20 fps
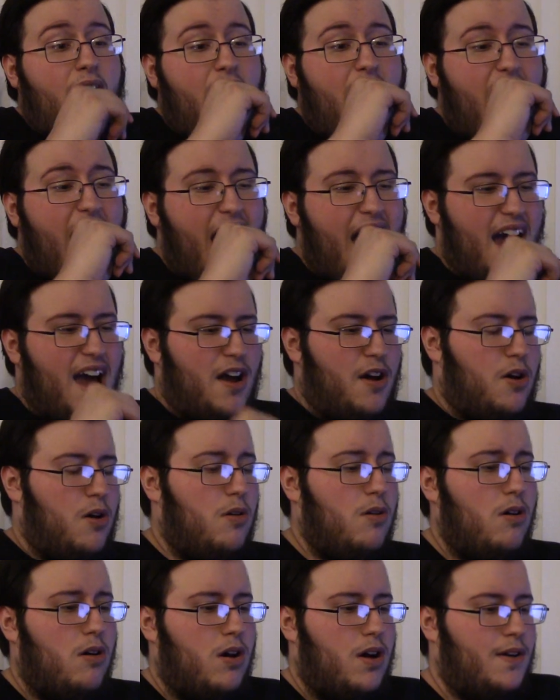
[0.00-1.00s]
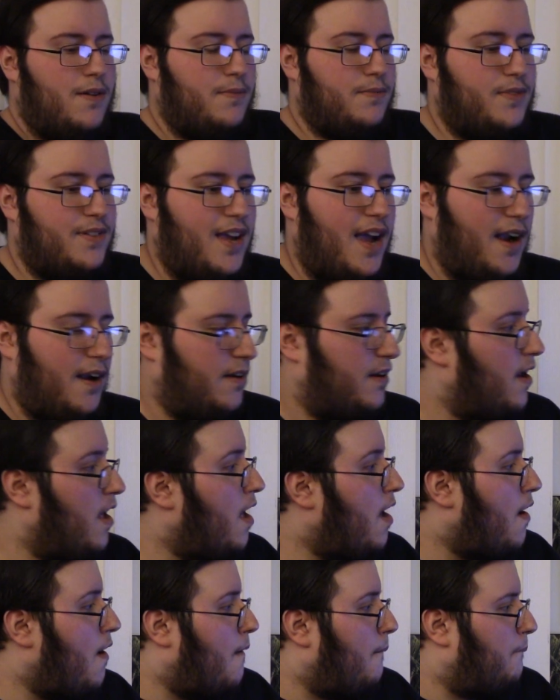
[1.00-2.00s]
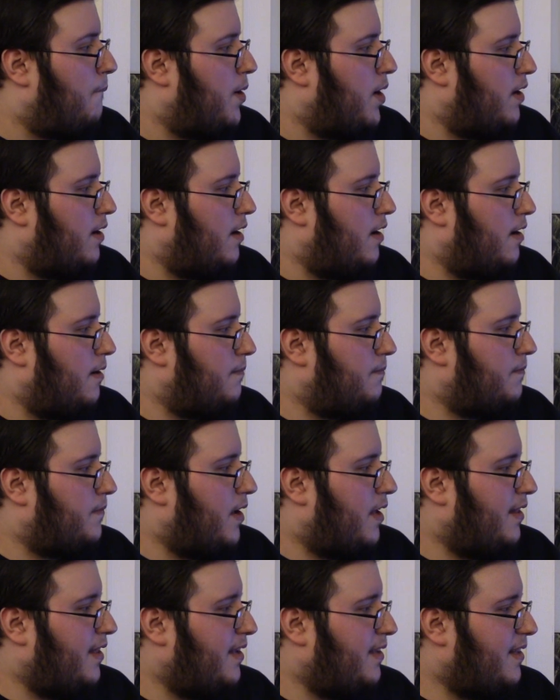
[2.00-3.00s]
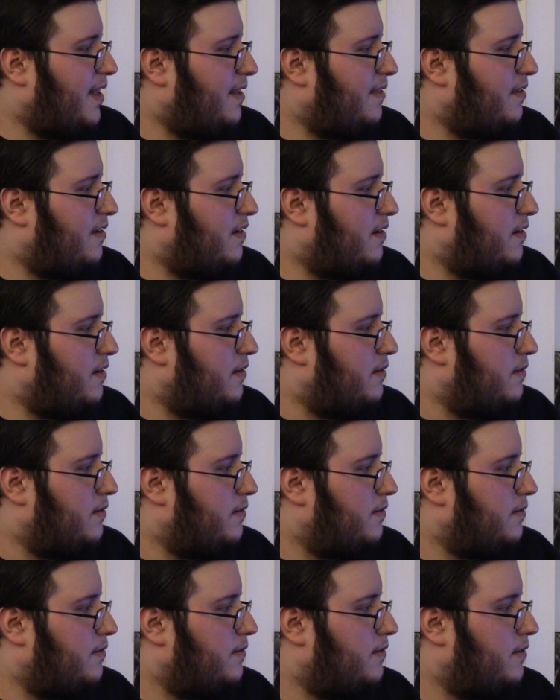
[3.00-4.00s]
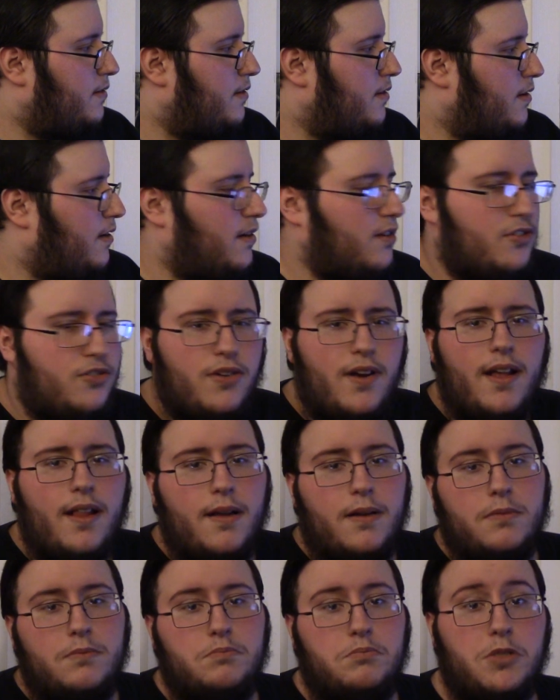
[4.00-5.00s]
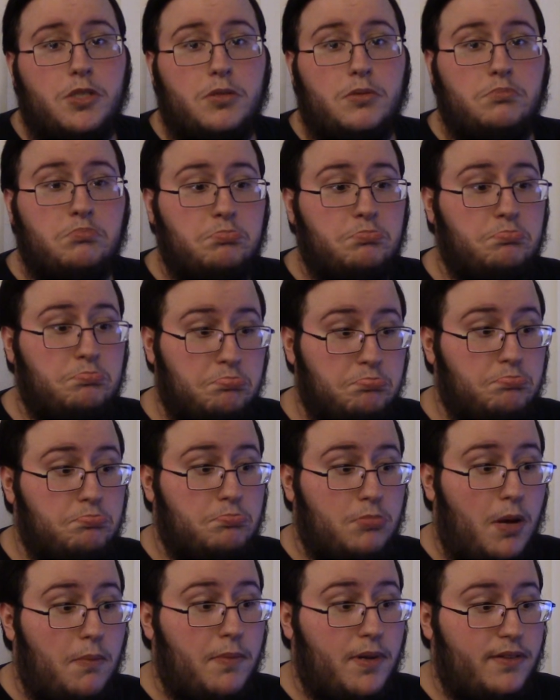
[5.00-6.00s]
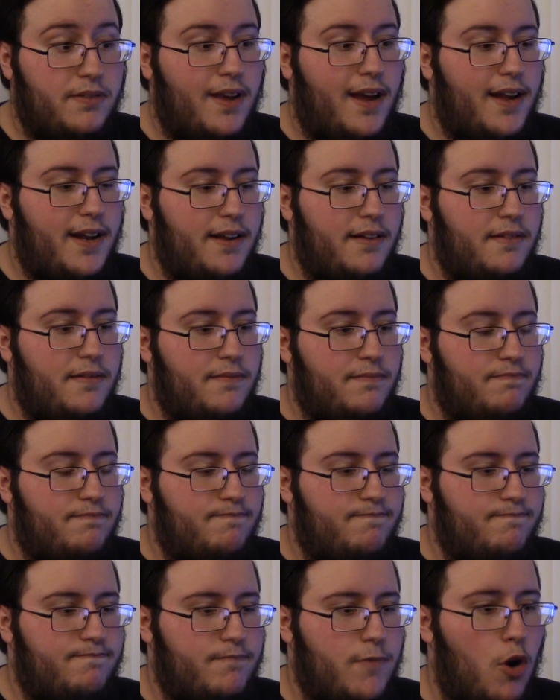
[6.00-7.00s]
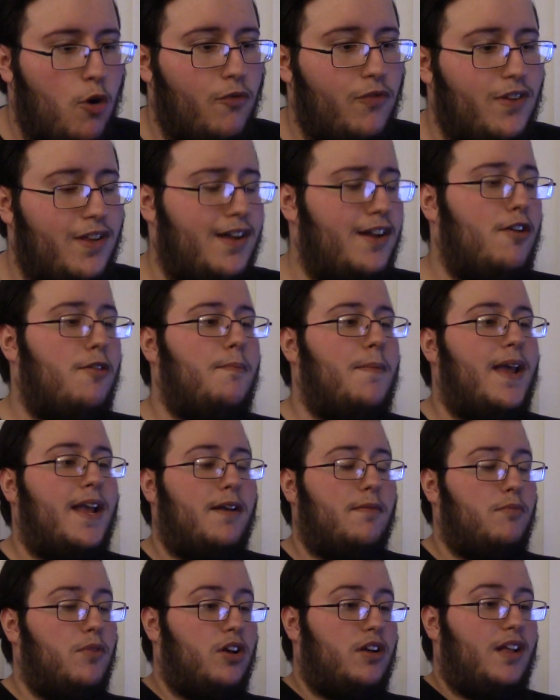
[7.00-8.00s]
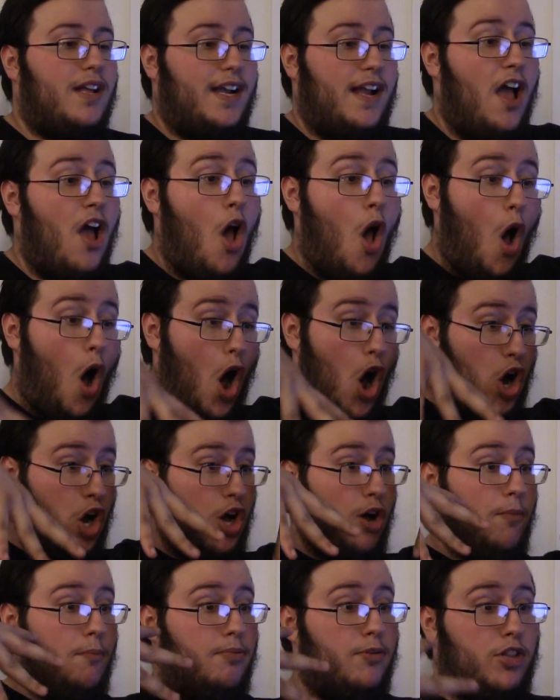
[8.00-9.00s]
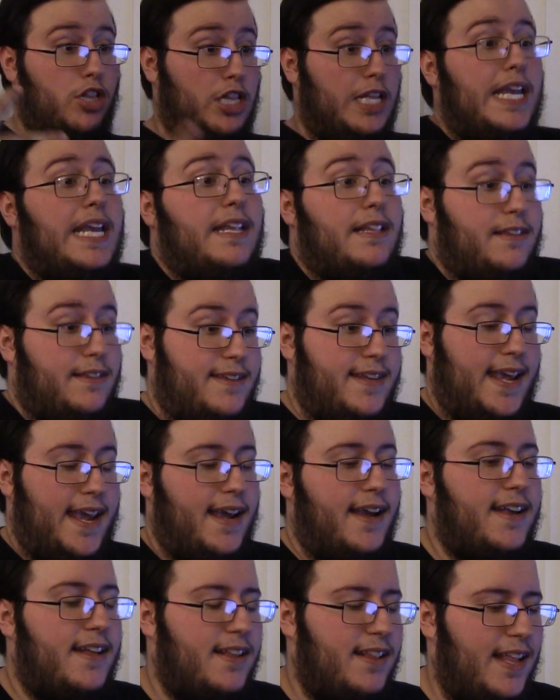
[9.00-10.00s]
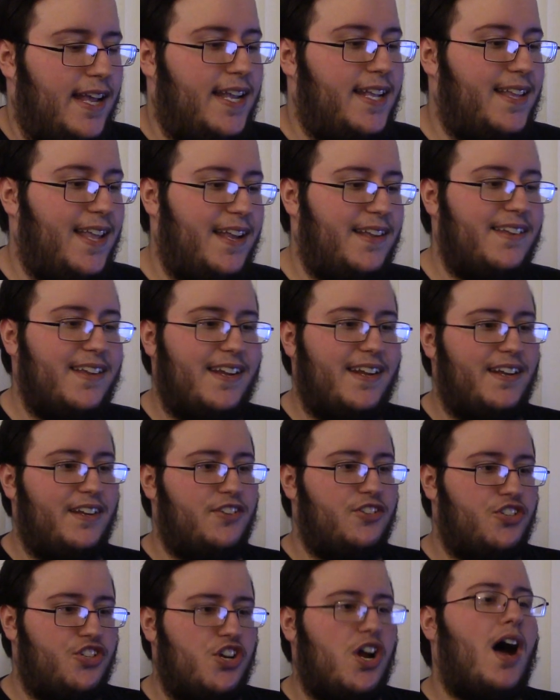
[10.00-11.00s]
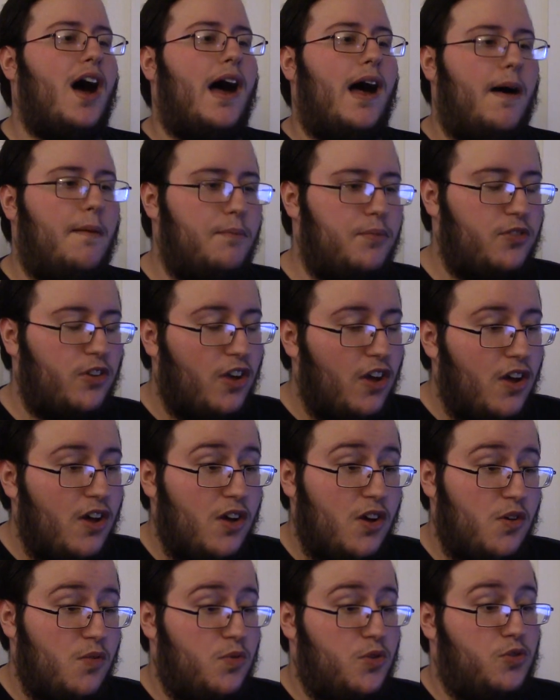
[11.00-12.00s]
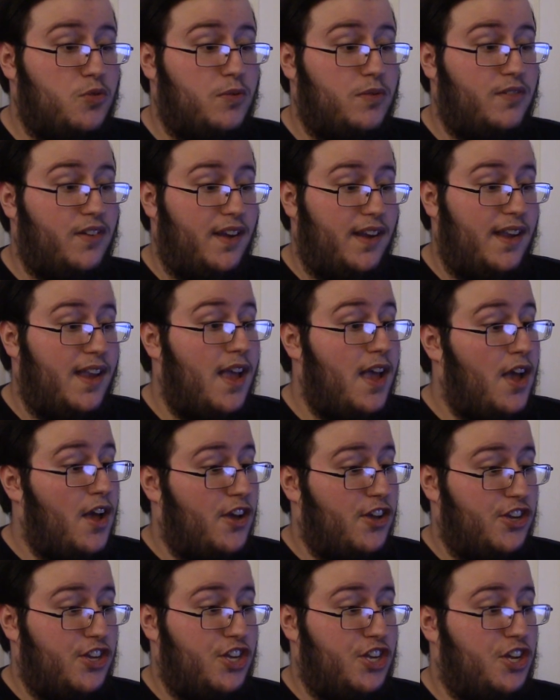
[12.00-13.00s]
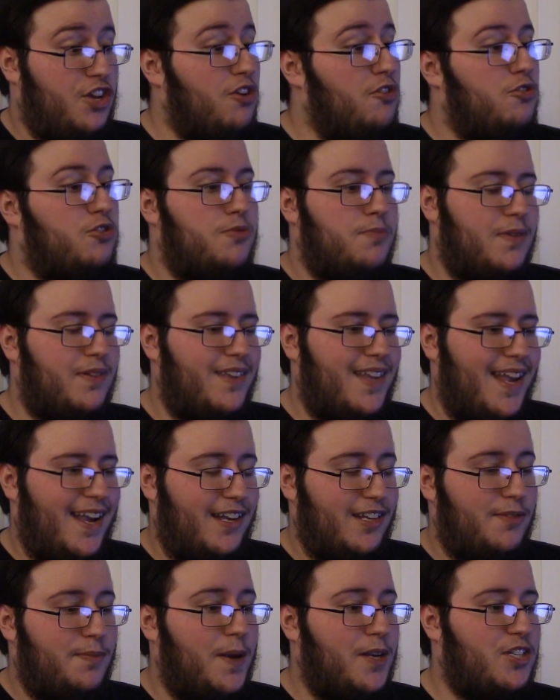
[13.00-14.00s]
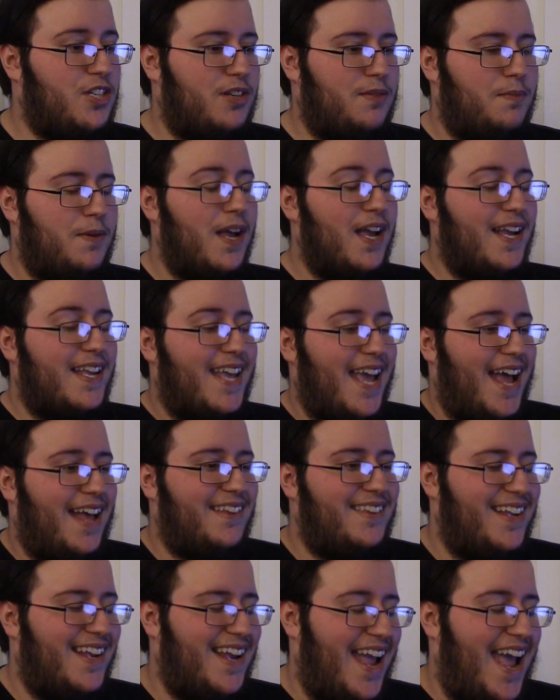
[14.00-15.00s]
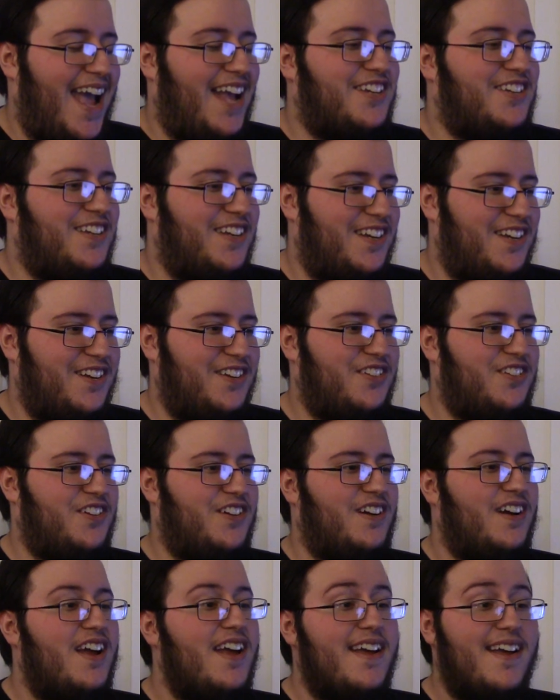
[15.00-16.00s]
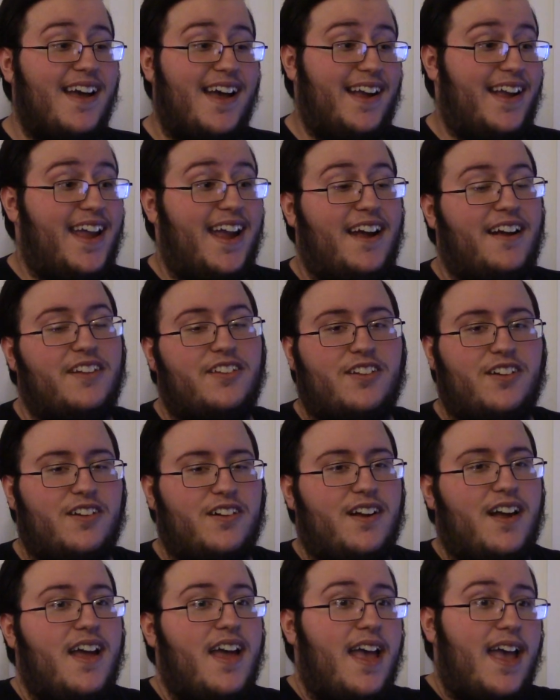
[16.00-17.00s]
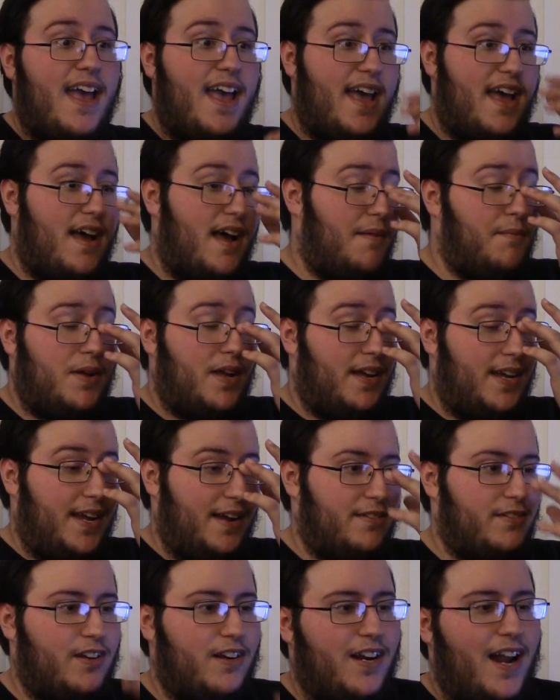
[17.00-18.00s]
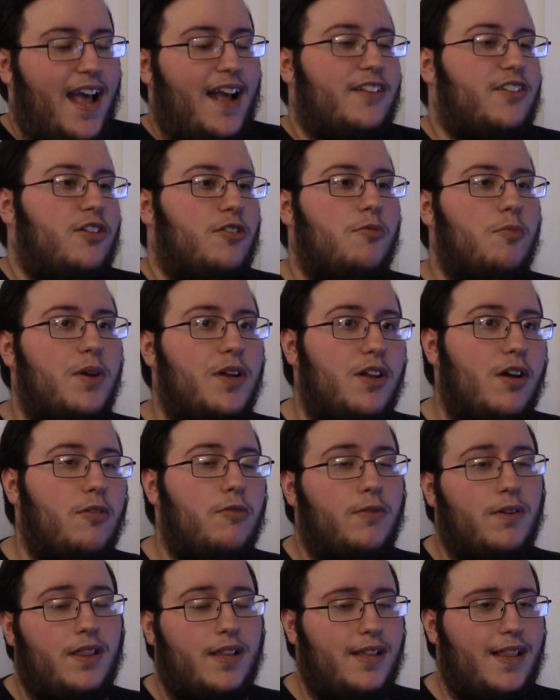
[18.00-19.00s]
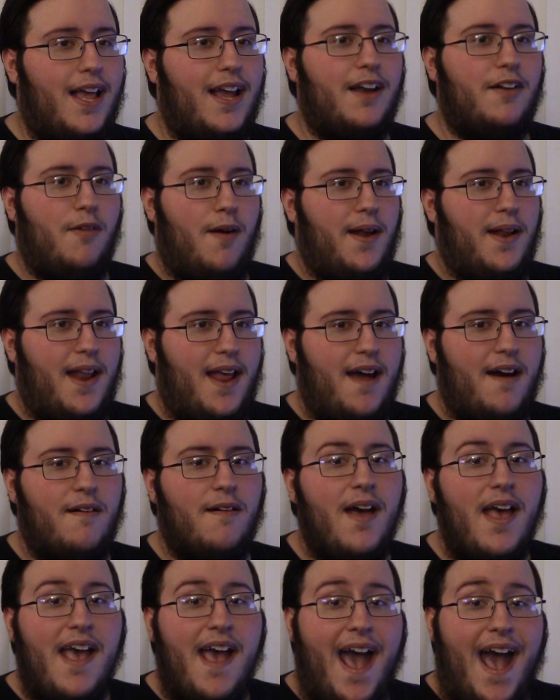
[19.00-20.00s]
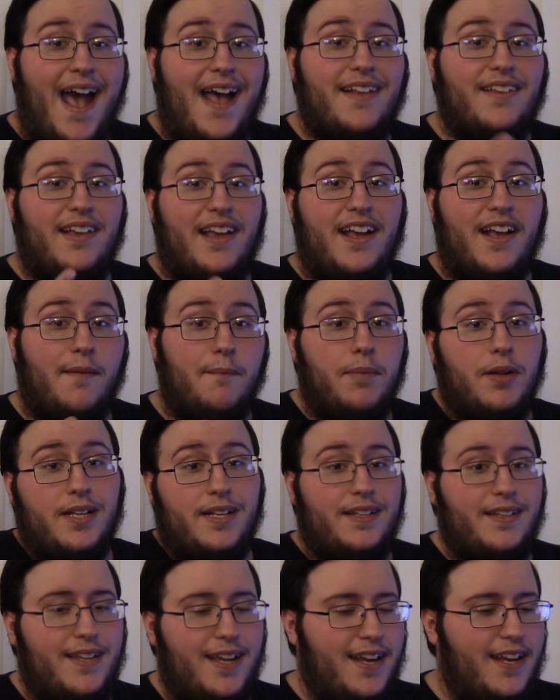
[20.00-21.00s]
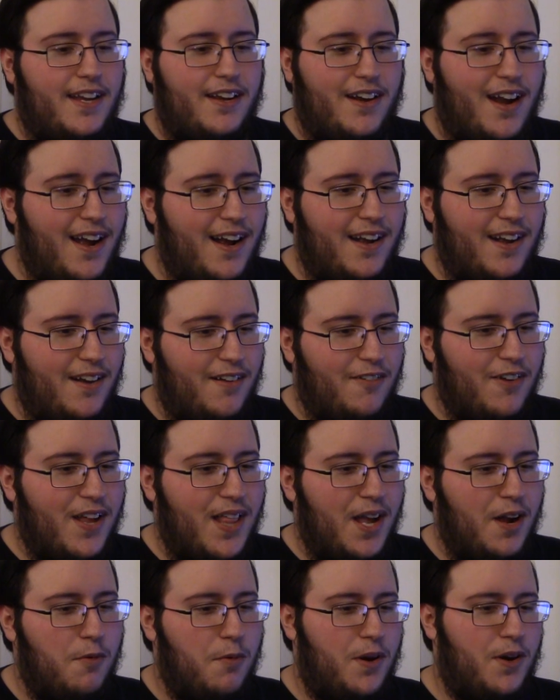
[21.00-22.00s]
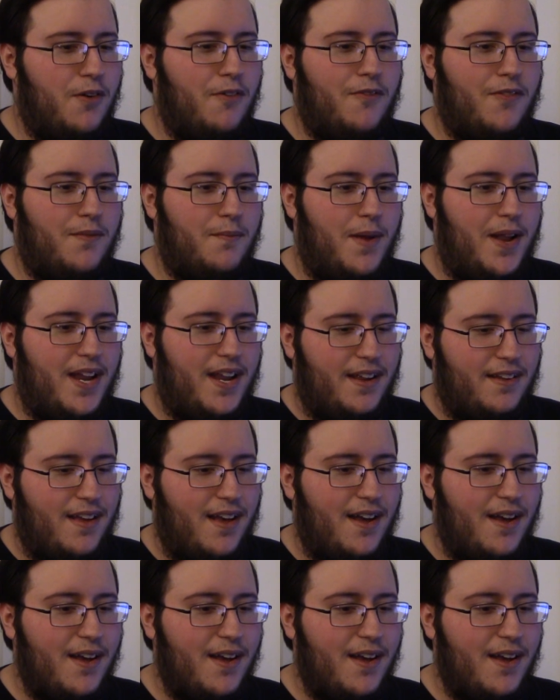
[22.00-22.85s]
Whew, tired. But, I think that's a good trailer. I'm excited. Hopefully, they don't make them look like a complete dick, like they did in Jobs, which was a huge mistake, especially casting Ashton Kutcher, an actor we don't really like right now, as a complete dick. You're not going to really win over many